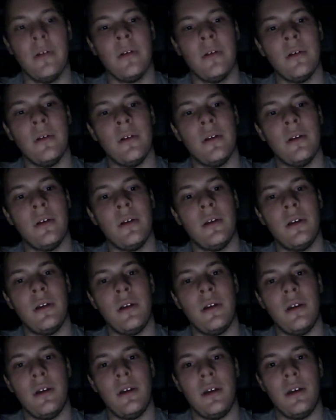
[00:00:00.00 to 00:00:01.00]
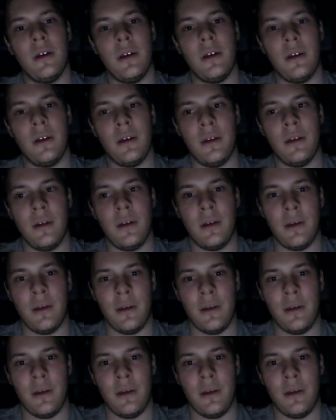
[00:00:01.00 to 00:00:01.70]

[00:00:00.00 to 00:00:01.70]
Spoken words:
[no speech]